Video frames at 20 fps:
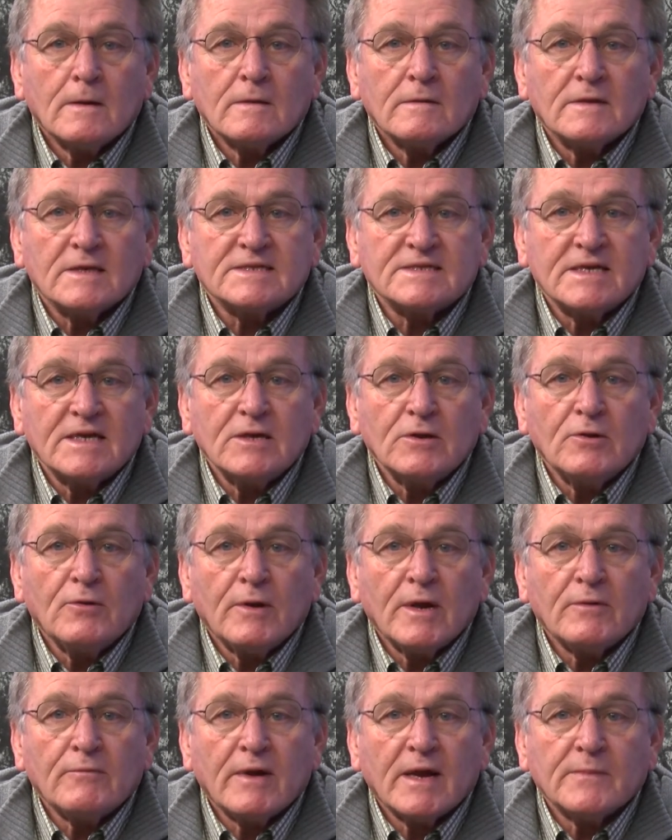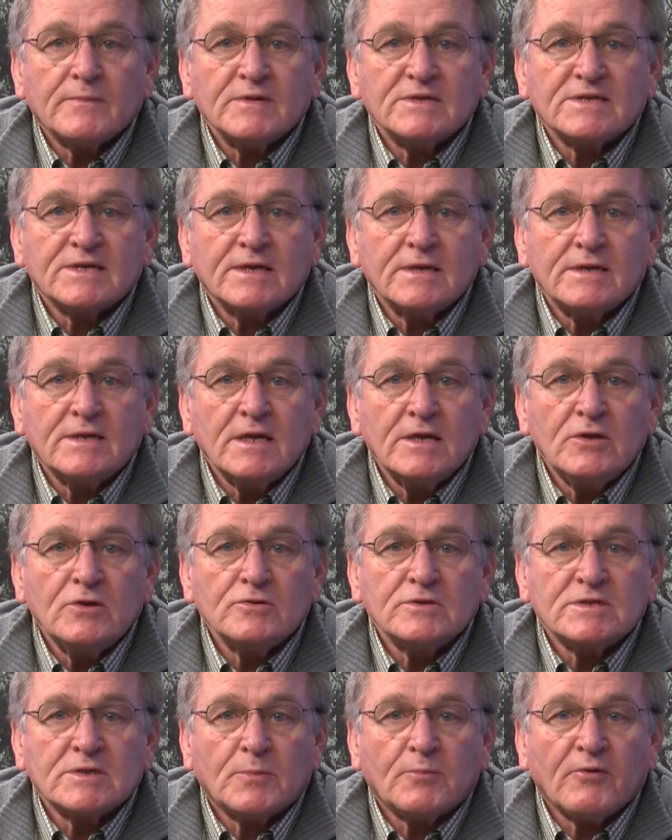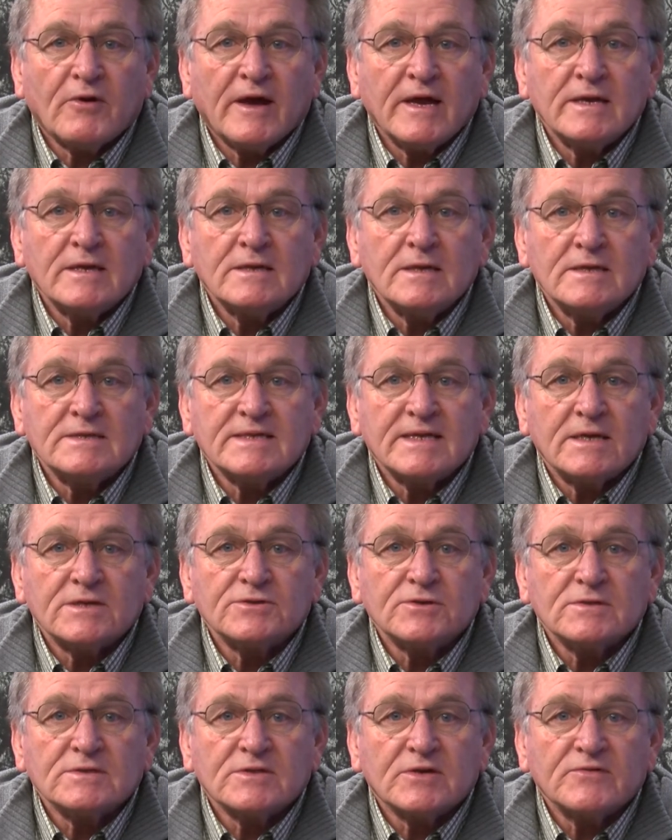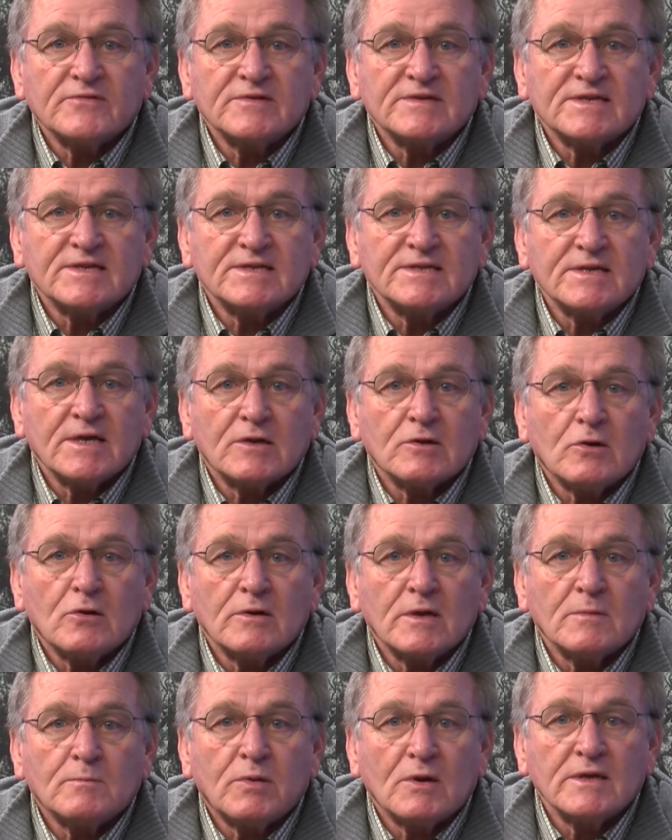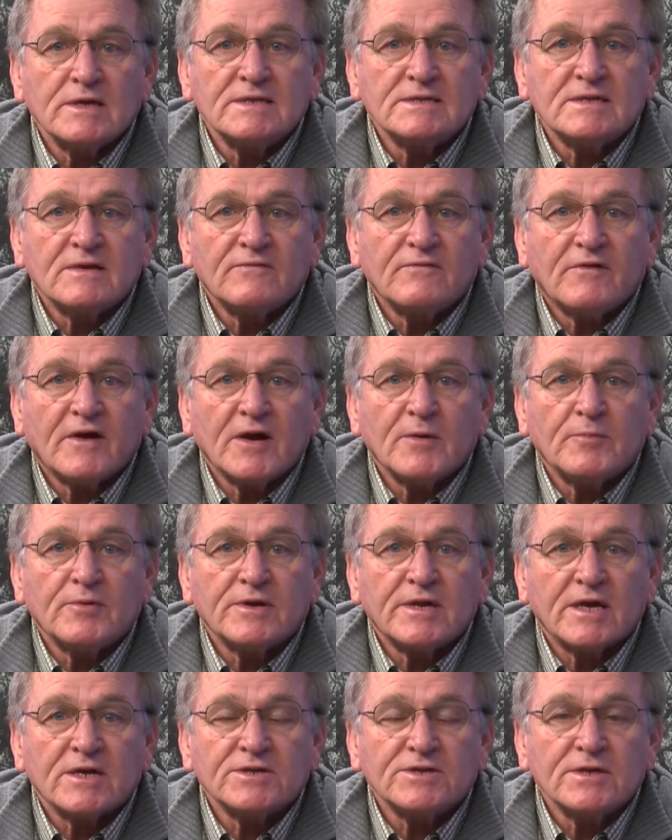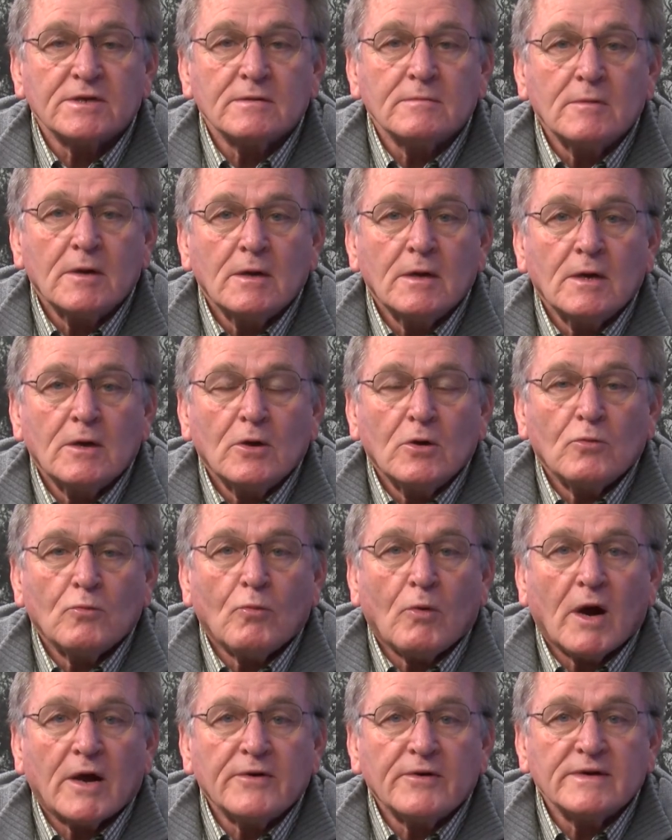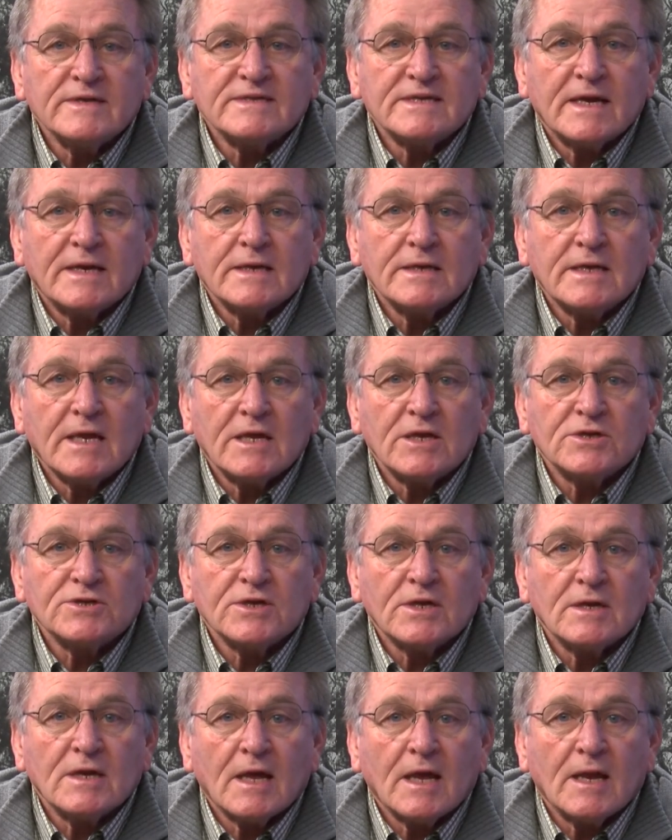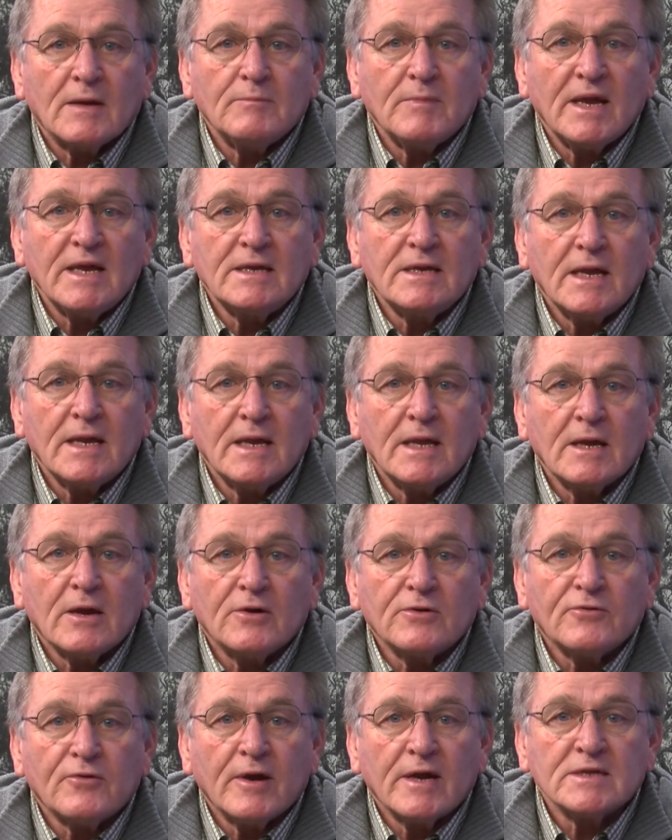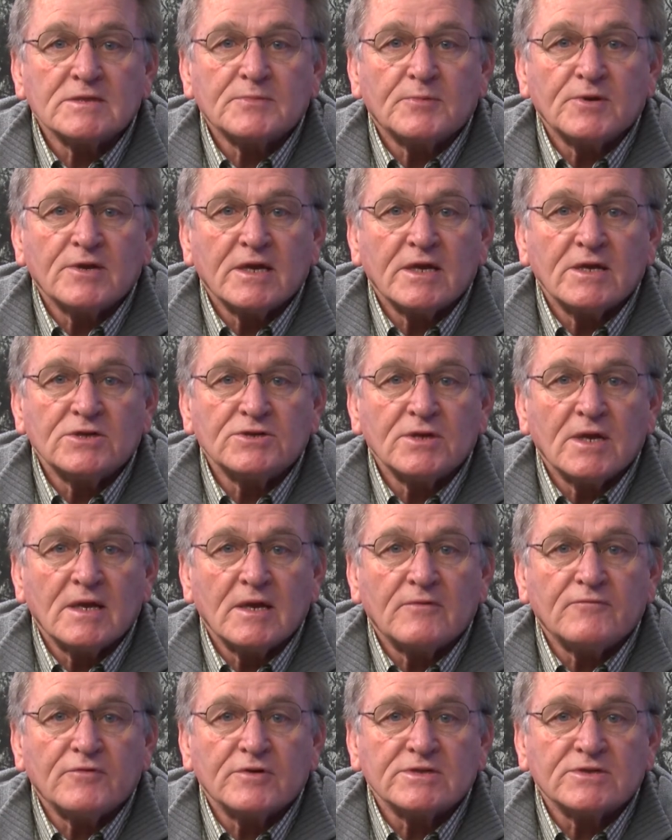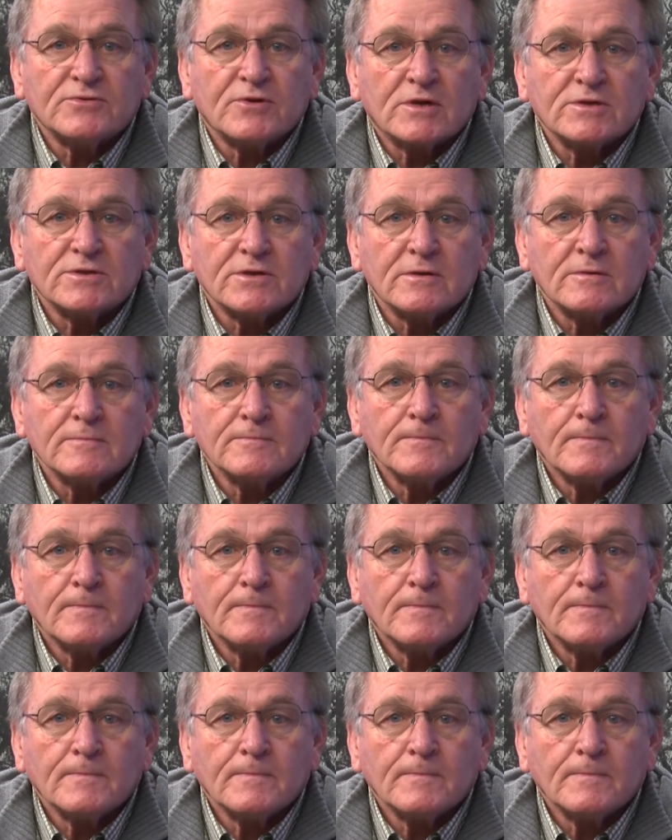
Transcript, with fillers: The City of Grand Rapids continues to provide essential services, including police and fire protection, water and sanitation, and maintaining our transportation infrastructure.